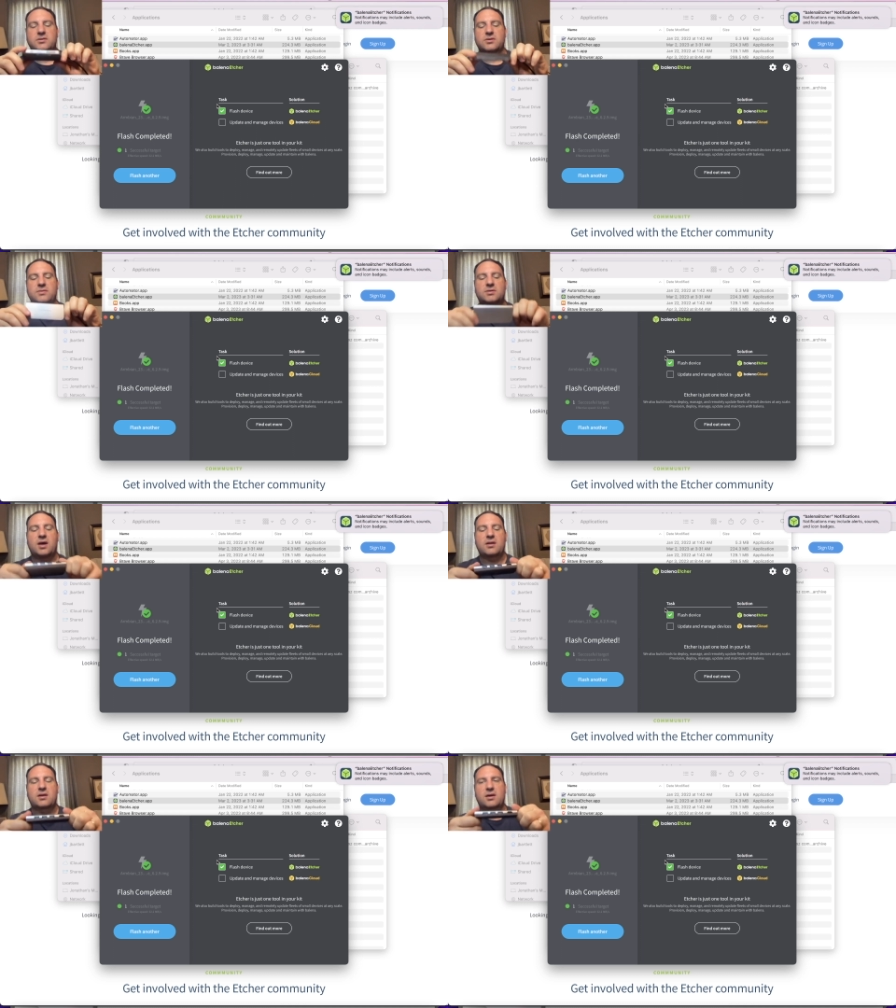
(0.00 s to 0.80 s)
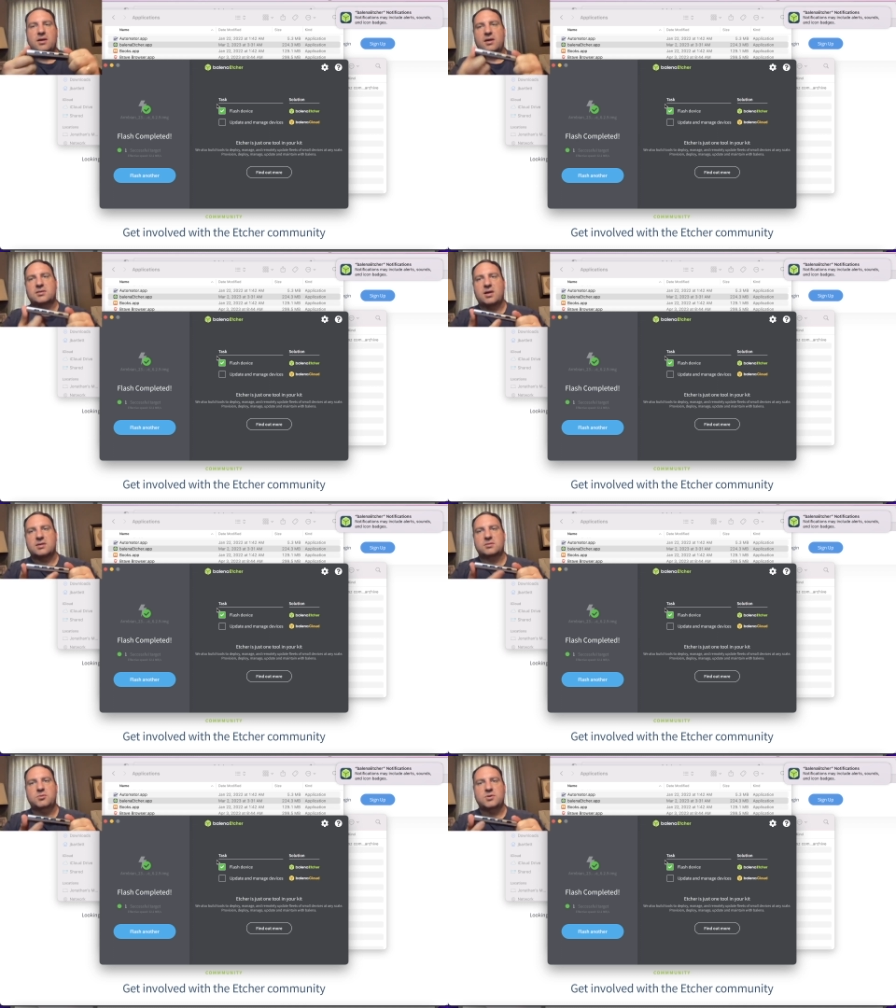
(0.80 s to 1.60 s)
So it's got, it's got
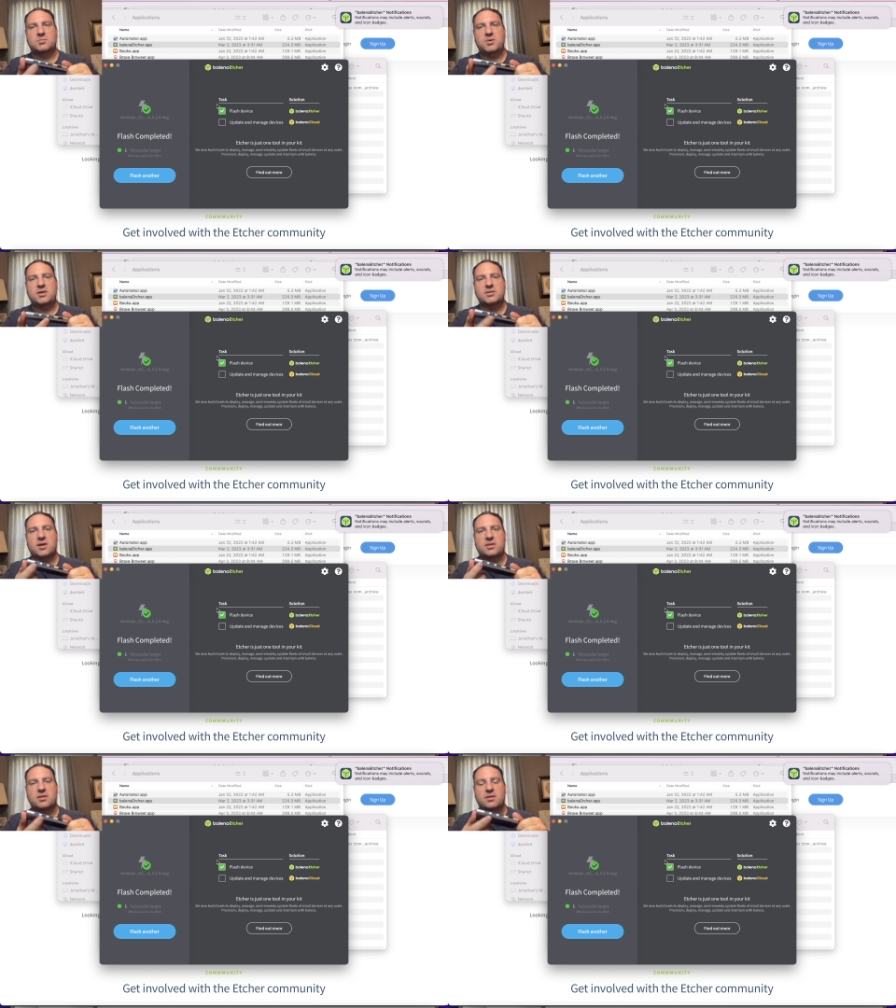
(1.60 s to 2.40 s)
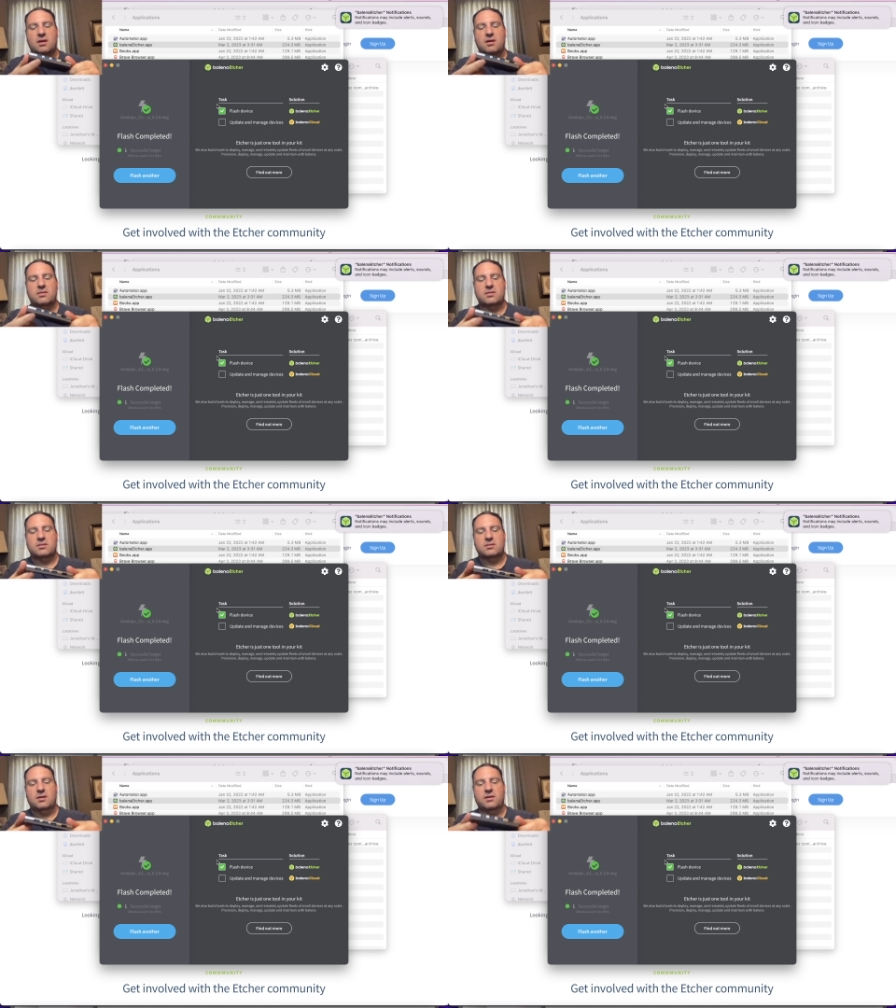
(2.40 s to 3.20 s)
some USBs on,
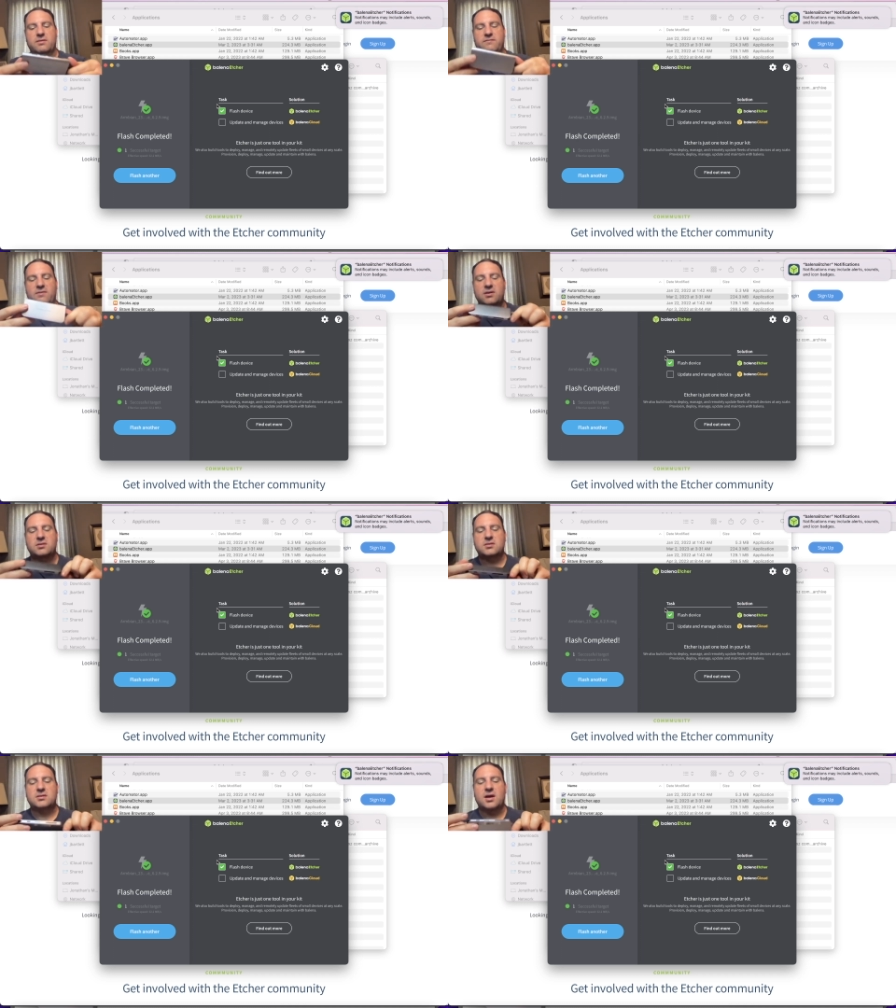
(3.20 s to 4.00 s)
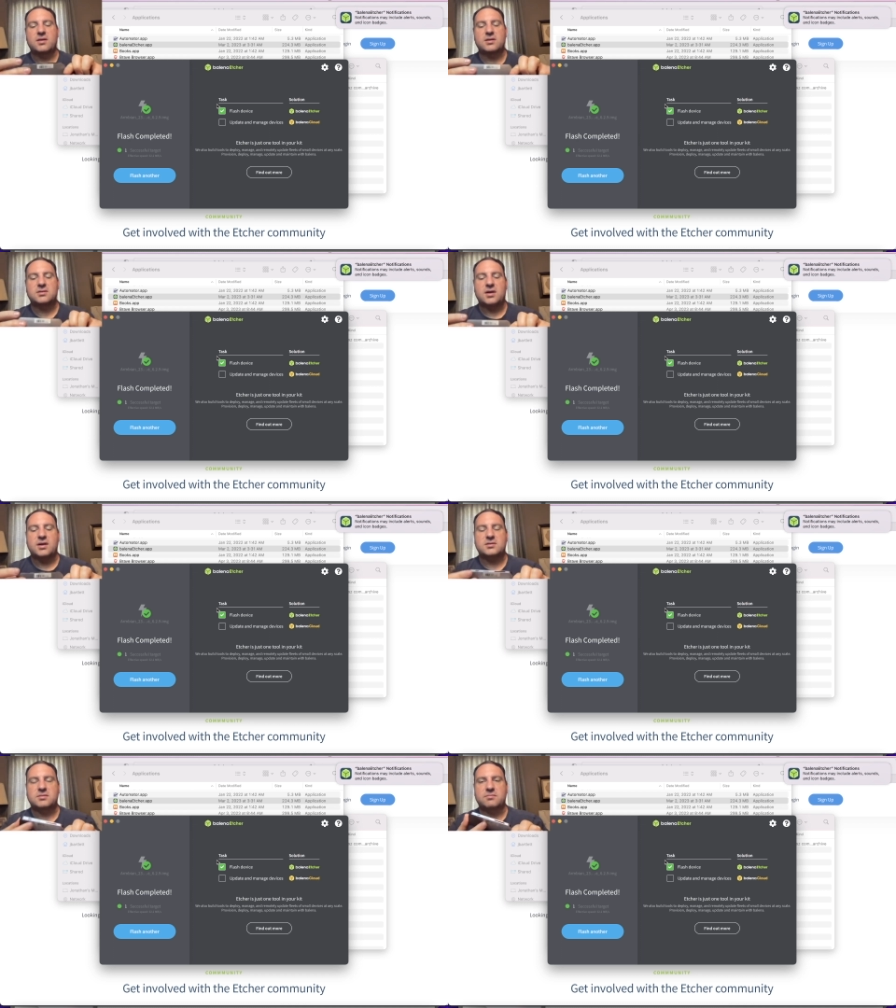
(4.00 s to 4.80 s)
on, on the front, and it's
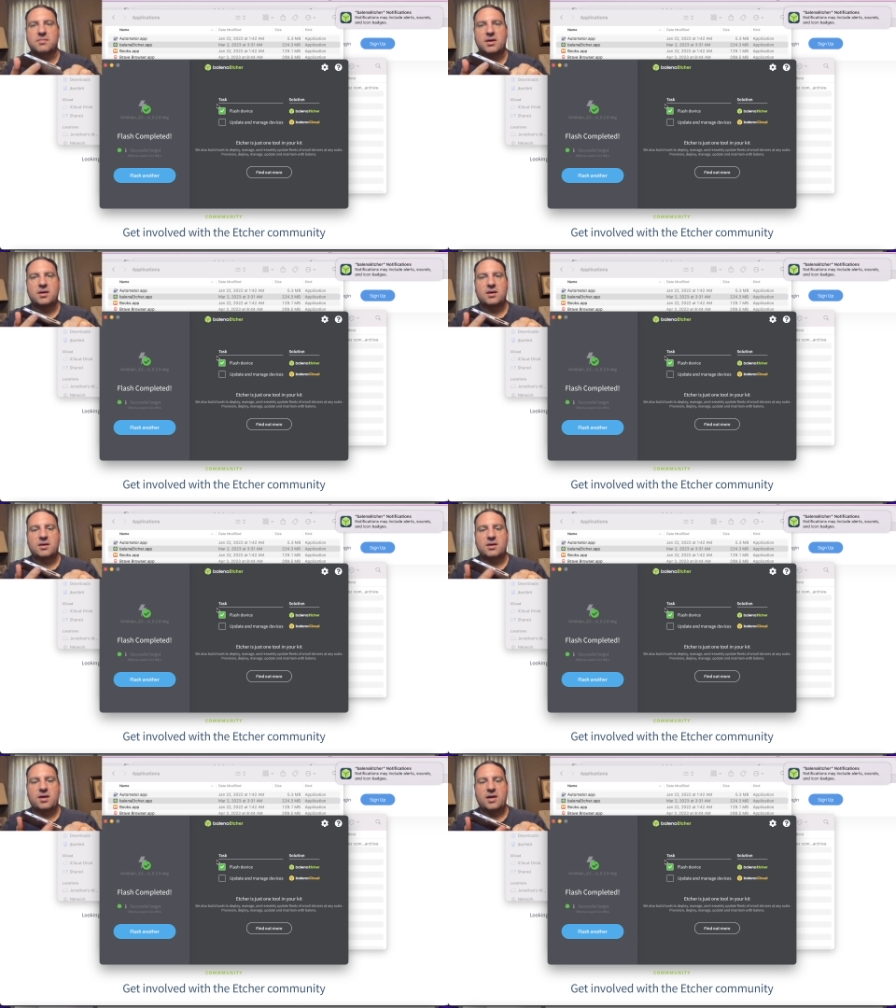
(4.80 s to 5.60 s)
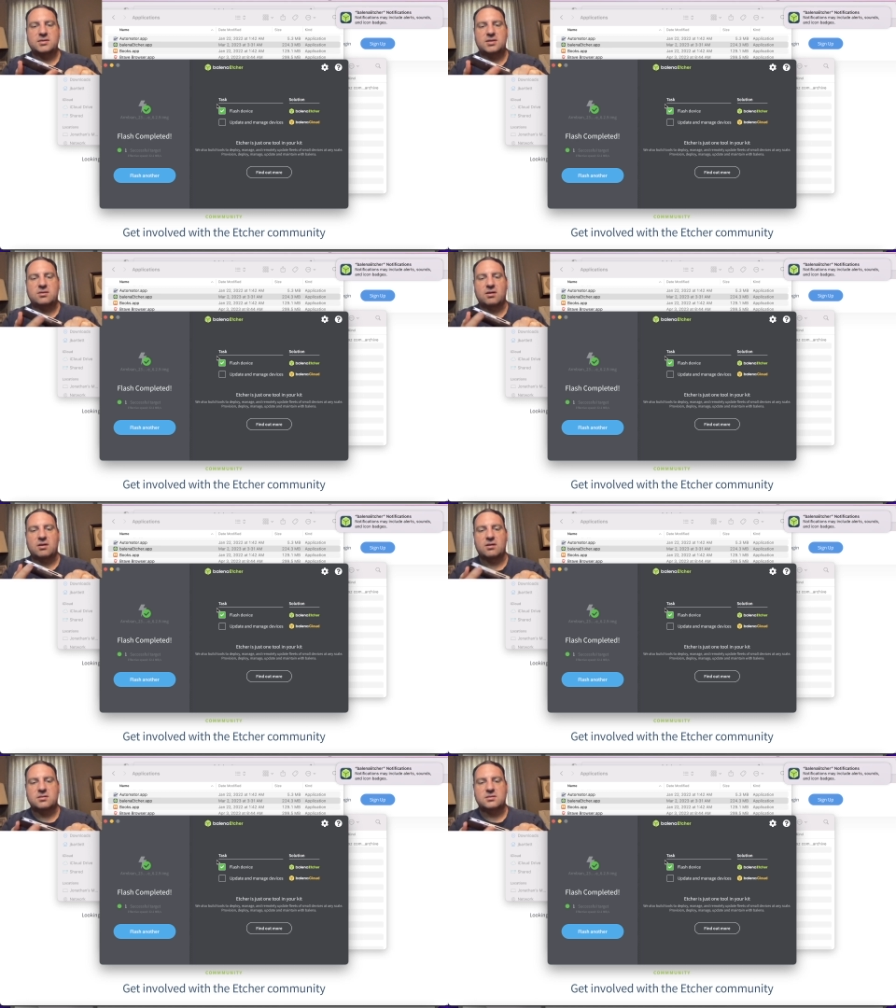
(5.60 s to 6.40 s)
got some SD
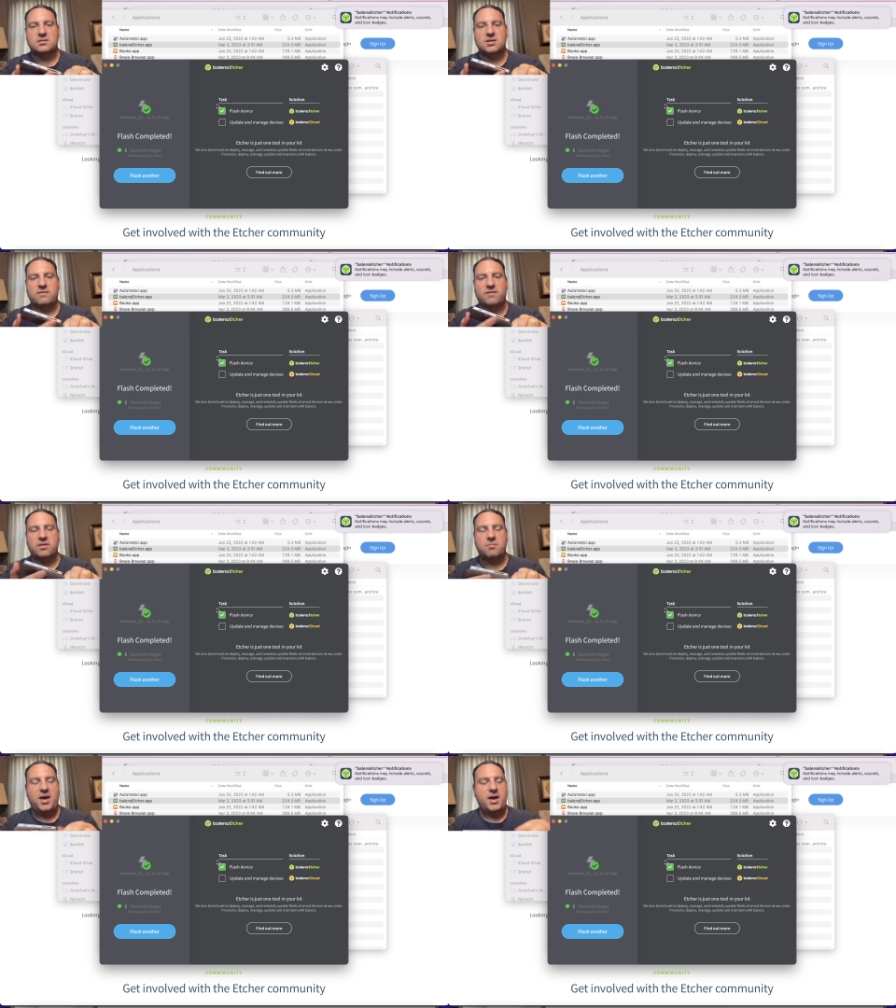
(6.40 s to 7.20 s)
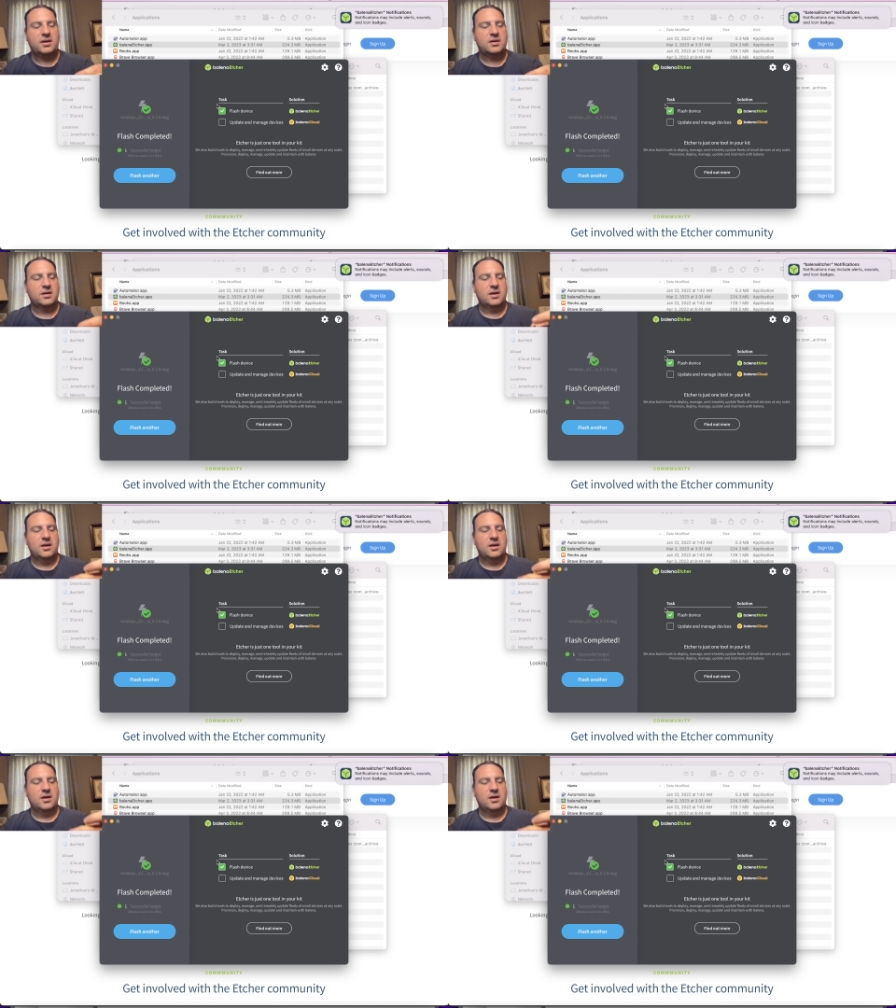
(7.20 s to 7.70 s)
card stuff on the back,